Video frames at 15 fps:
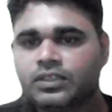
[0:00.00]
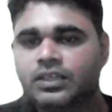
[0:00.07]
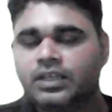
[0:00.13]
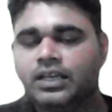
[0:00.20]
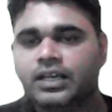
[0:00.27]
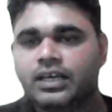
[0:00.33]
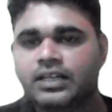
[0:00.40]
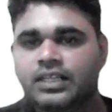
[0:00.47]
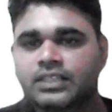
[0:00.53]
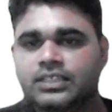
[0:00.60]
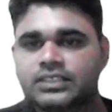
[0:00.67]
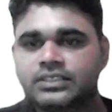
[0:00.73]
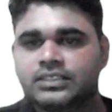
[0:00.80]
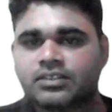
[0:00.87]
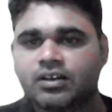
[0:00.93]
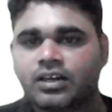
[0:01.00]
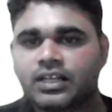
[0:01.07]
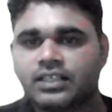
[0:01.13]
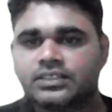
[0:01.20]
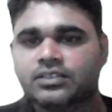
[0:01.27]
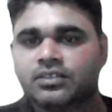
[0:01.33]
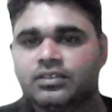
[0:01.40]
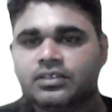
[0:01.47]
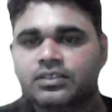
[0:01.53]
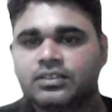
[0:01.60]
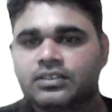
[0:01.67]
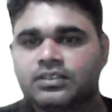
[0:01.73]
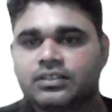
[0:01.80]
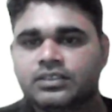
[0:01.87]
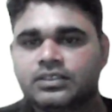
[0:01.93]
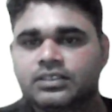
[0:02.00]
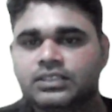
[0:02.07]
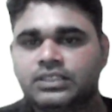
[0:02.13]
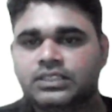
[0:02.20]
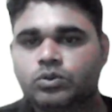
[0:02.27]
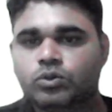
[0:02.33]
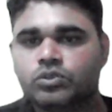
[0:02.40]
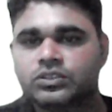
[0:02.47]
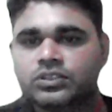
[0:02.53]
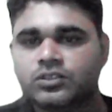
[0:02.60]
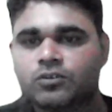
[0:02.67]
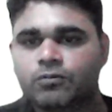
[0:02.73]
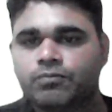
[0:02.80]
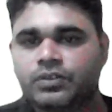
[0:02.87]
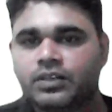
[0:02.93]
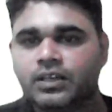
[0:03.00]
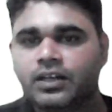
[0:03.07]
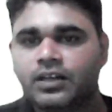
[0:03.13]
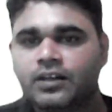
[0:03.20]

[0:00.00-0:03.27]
another is called as the eosinophil.